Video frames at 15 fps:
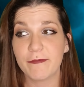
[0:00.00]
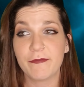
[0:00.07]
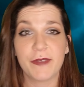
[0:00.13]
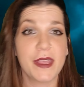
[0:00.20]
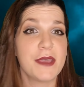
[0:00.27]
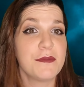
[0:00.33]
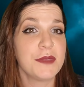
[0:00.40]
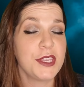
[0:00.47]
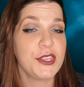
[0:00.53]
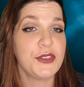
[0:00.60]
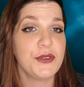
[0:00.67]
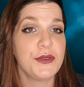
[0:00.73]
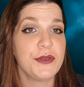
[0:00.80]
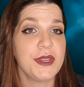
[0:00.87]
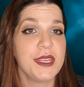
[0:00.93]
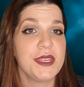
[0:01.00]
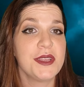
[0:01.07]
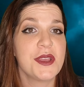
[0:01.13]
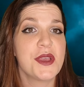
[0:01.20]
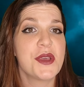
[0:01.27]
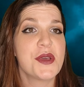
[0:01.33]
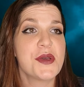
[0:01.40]
family unit,
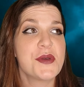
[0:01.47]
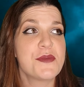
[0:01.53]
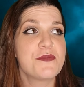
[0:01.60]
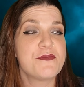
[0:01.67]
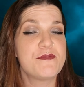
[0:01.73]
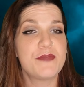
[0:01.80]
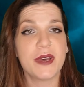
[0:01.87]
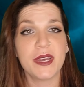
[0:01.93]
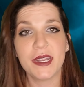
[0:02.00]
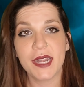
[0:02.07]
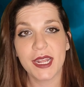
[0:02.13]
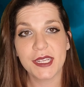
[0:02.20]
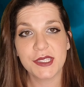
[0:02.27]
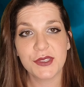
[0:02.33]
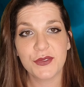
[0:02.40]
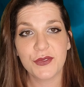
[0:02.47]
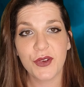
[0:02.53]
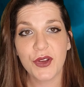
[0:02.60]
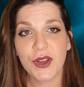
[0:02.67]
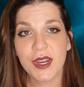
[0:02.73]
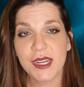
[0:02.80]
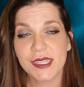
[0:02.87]
but as
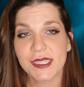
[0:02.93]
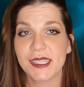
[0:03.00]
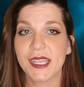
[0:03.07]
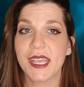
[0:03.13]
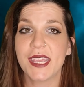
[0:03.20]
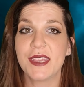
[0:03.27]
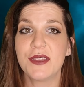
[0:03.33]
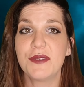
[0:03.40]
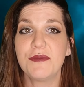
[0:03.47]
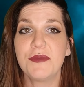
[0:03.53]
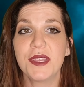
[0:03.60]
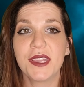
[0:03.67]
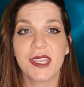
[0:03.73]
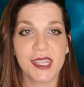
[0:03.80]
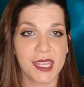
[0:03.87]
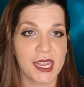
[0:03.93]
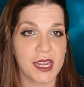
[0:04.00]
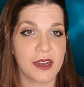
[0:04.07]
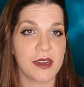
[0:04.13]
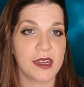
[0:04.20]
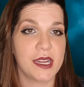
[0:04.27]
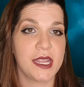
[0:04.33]
far as him,
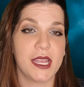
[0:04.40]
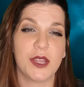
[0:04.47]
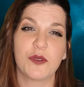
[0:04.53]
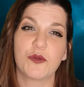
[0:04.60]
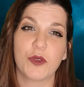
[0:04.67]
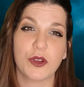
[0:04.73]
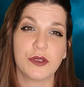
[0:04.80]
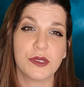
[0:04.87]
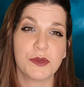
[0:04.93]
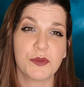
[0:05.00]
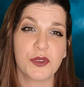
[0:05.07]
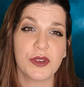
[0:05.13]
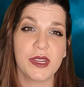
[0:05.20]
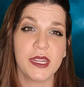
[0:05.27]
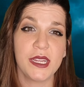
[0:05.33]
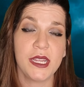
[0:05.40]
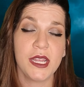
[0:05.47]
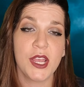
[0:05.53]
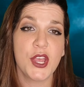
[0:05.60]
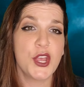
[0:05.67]
Carrie, and Rosemarie,